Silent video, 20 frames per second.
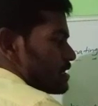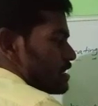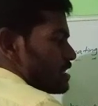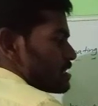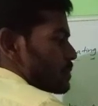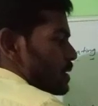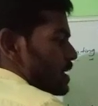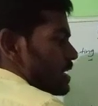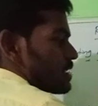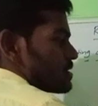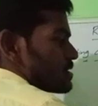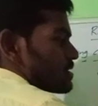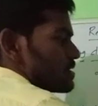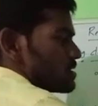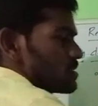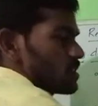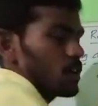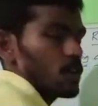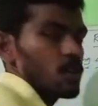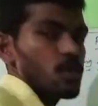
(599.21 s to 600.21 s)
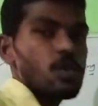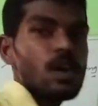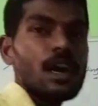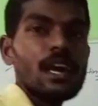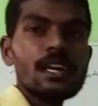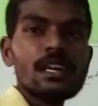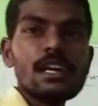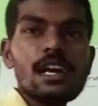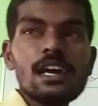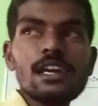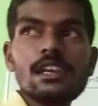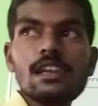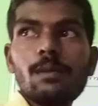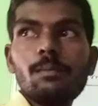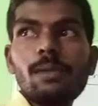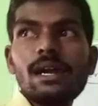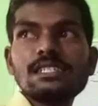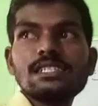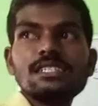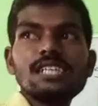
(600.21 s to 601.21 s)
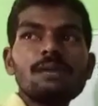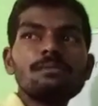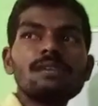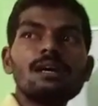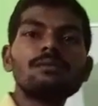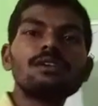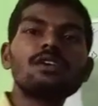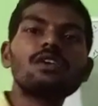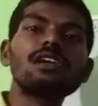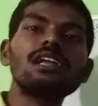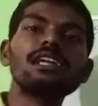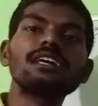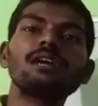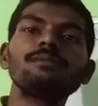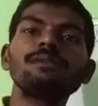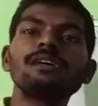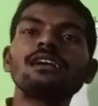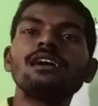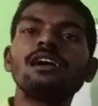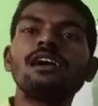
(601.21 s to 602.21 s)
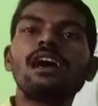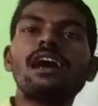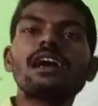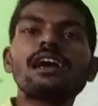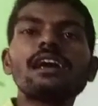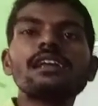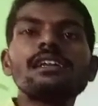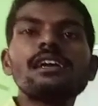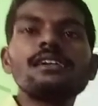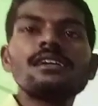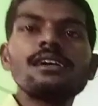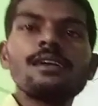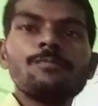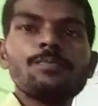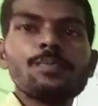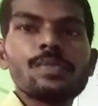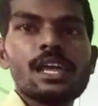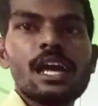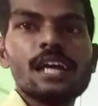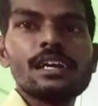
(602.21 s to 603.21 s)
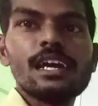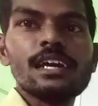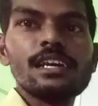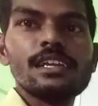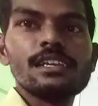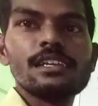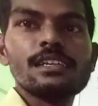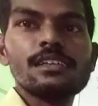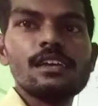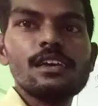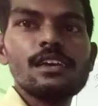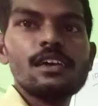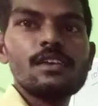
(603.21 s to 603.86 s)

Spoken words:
This process is going on, but same number only coming again and again.